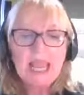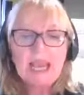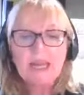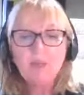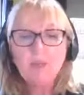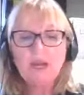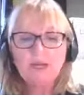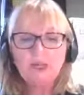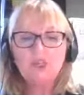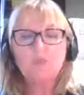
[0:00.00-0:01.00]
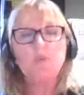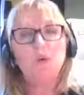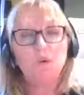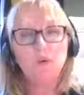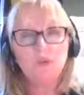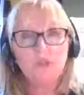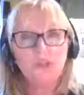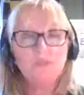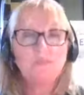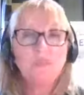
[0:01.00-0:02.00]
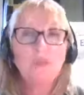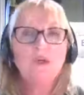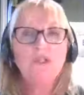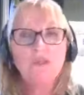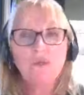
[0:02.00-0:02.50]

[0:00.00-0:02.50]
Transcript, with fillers: In which sport would